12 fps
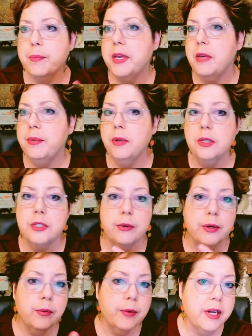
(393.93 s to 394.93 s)
people or
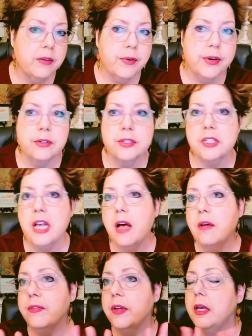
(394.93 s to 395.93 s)
doing a reading for
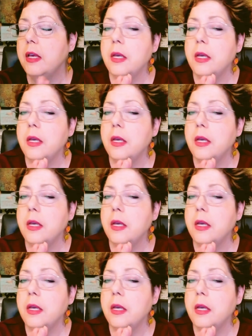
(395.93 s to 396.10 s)
yourself,